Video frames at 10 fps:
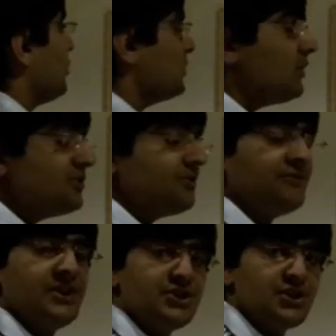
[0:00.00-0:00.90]
What are the
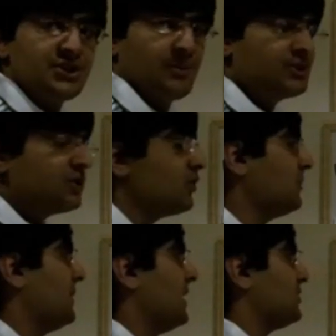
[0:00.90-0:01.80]
features that we talk
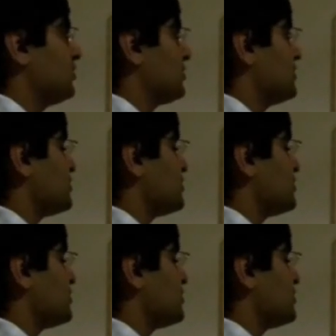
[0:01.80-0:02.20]
about, or